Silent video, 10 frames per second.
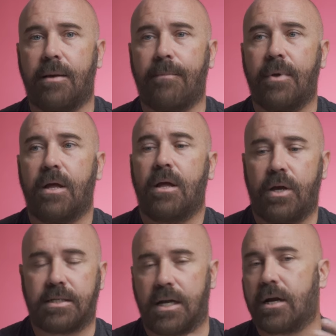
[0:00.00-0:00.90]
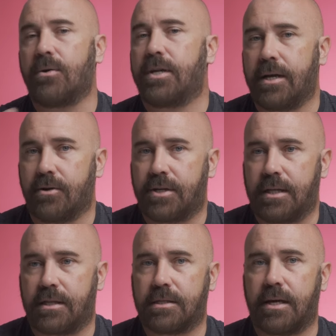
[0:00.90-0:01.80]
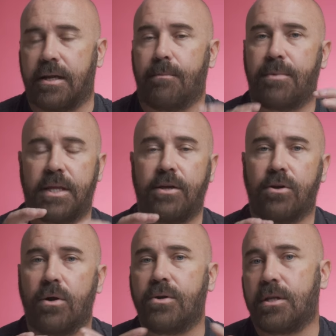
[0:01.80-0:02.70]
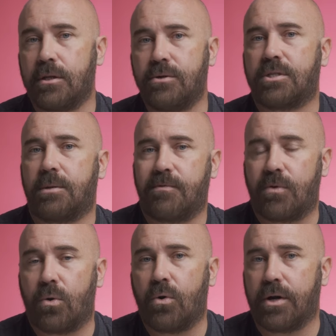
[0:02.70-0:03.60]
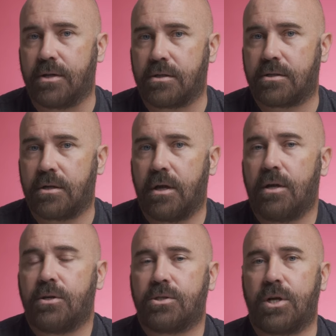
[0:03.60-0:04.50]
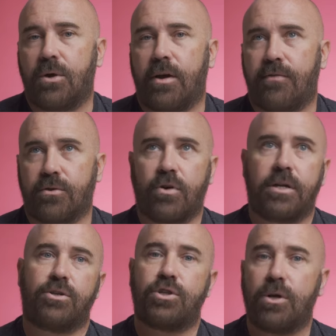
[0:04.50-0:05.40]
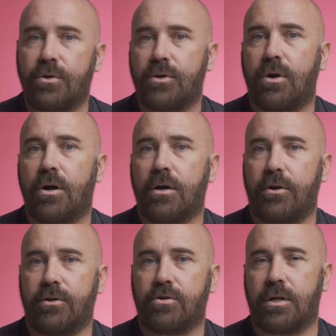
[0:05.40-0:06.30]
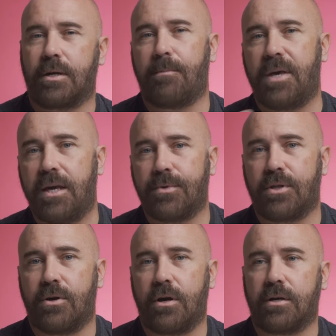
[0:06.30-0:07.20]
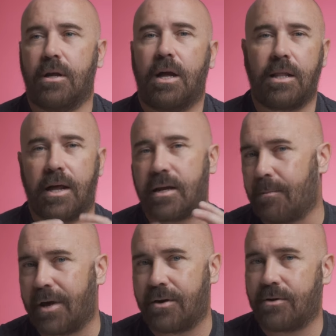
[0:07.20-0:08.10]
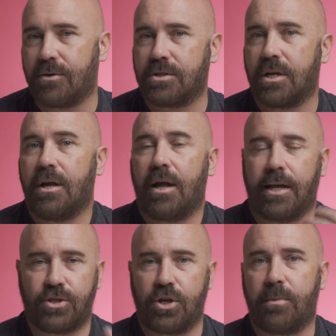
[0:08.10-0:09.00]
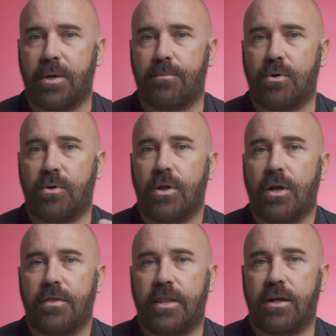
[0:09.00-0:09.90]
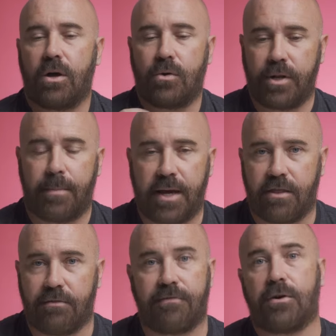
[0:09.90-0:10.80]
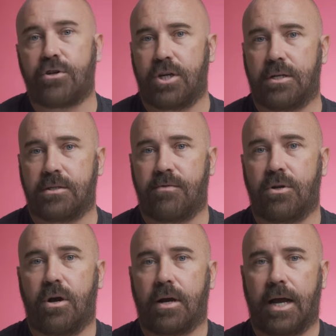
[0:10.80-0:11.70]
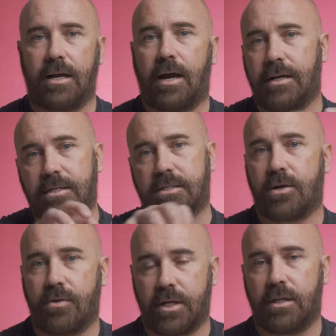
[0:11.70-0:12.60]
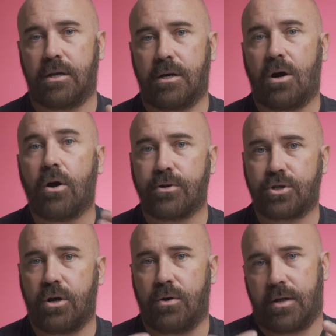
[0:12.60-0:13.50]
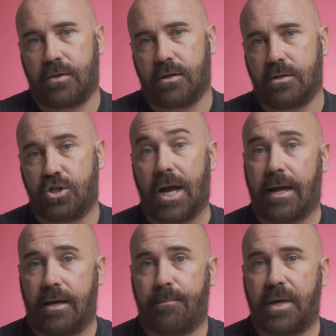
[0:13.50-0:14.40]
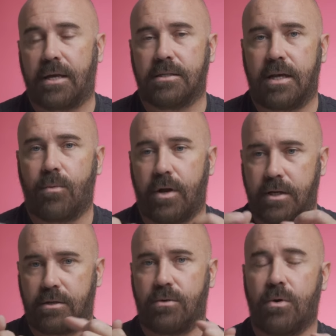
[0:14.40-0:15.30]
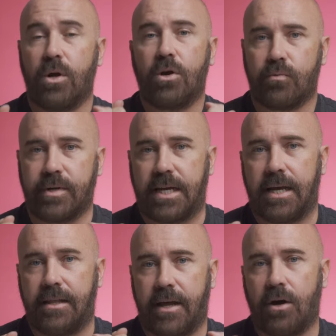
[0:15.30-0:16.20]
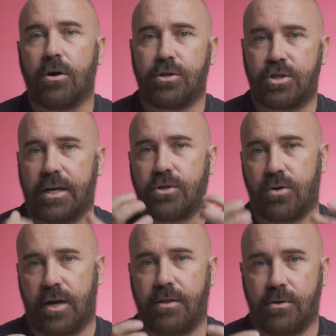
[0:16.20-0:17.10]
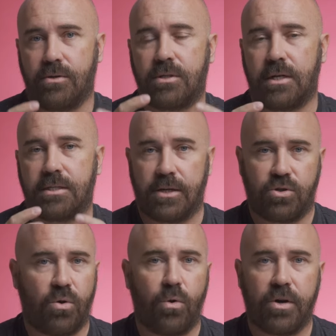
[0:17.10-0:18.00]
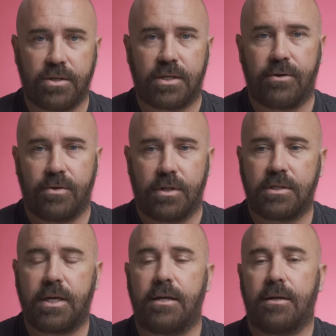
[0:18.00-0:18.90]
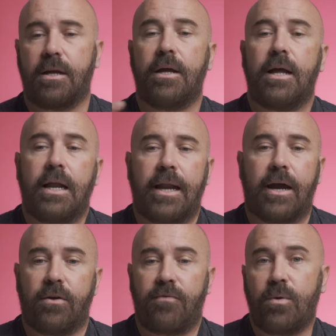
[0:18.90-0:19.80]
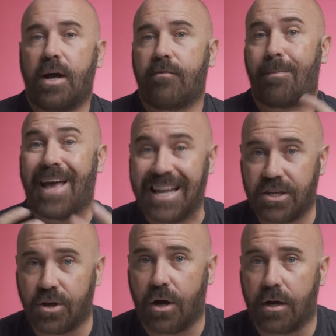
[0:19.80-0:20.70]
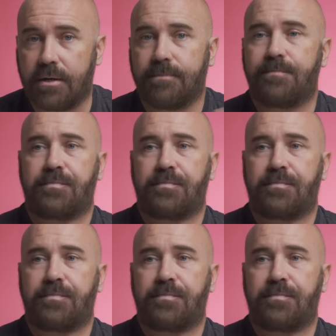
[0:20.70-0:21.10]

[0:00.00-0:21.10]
them, it's not going to irritate the skin, but then you're going to lose some of the oils. So if you're trying to show the dog or you're trying to compete with the dog, a lot of competitors and show people, they'll only bathe the furnishings of the dog and not necessarily the harsh coat on the jacket, because they wanted to retain that harsh texture and those essential oils that are in the skin. Now, if you have a pet dog